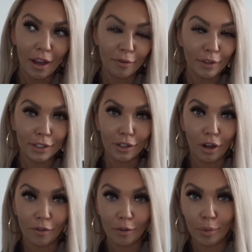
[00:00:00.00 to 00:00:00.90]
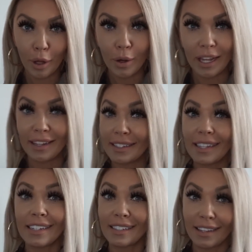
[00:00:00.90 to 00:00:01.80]
a fix-all for bloating, because
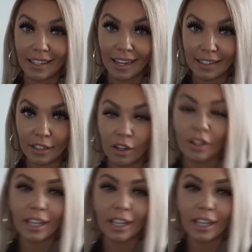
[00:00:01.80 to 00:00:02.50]
that is not the case at all.